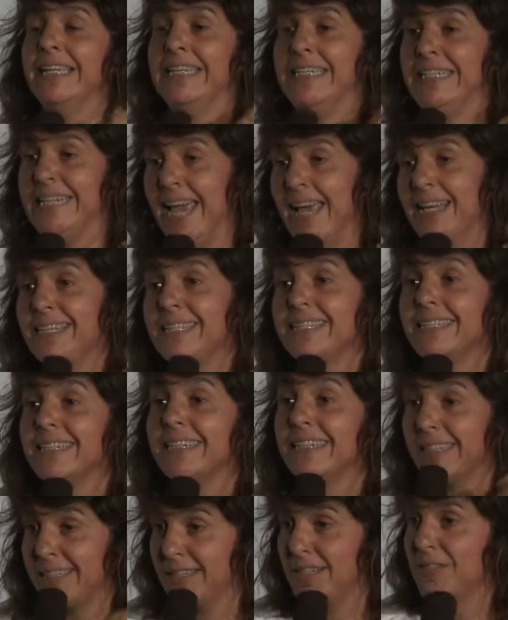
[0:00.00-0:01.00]
Yes,
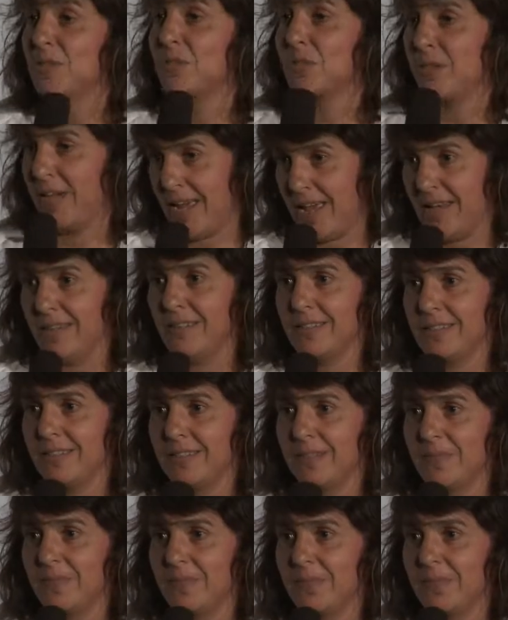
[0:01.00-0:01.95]
it is a reality.